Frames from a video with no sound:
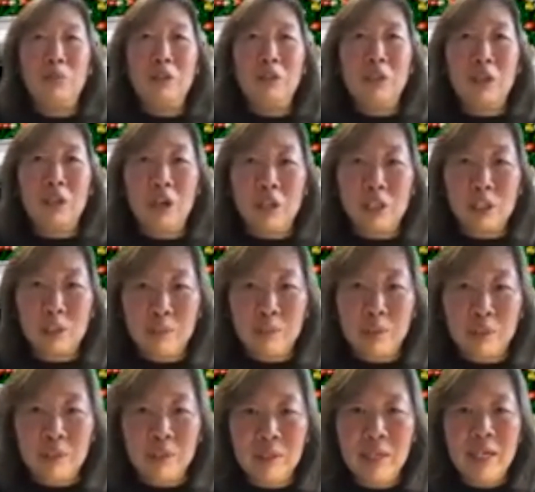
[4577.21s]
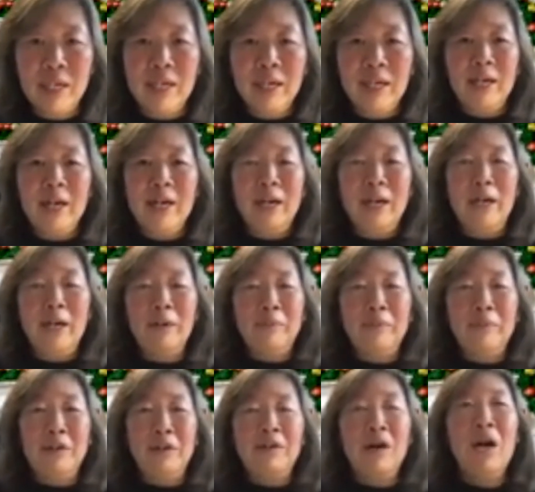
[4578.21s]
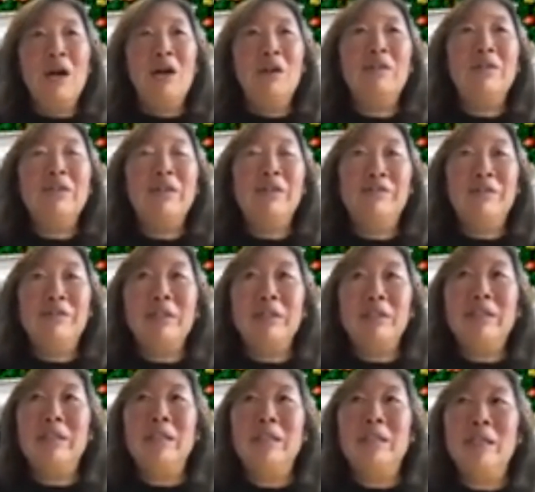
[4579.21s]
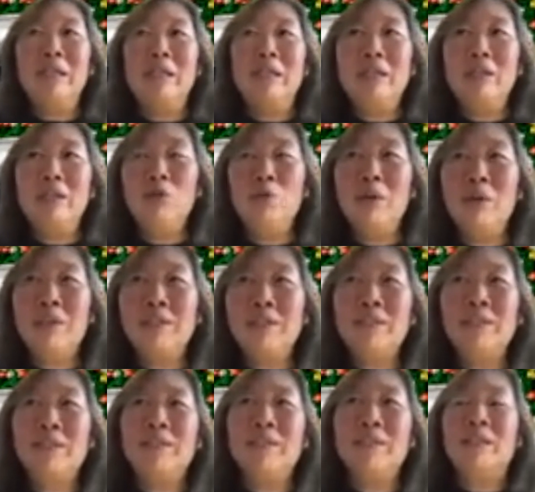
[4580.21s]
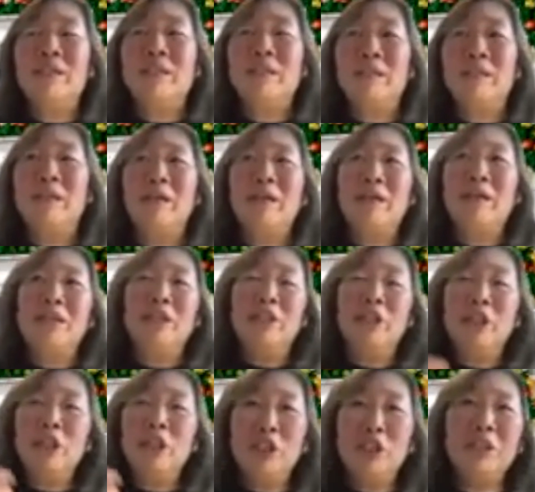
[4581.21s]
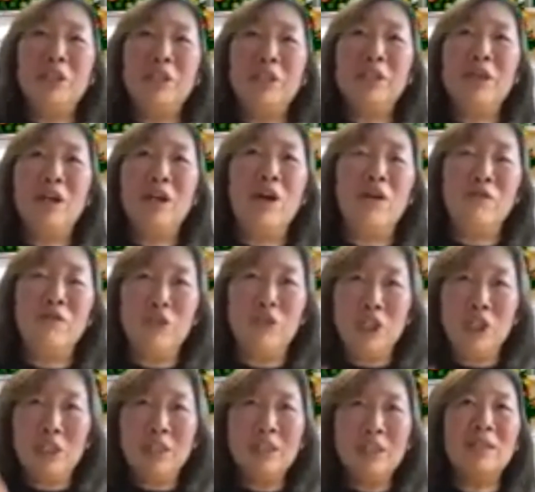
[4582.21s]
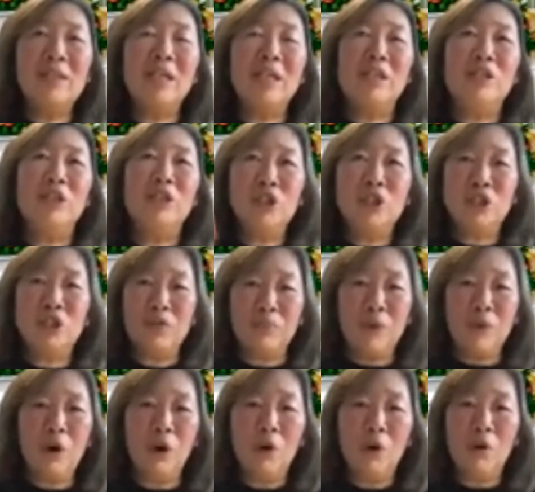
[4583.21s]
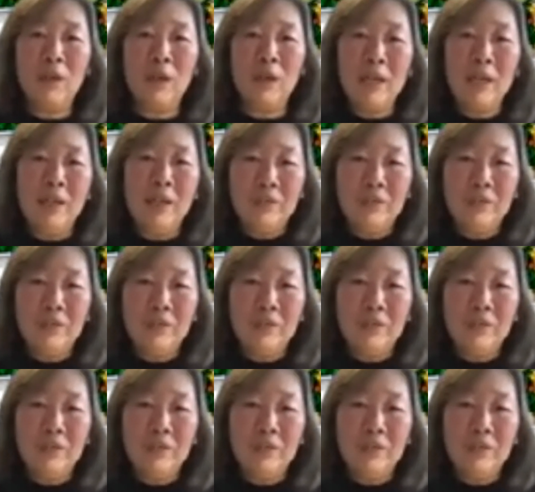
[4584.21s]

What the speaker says: in the gospel, there are definitely nuances in the teachings of Jesus and teachings of Paul,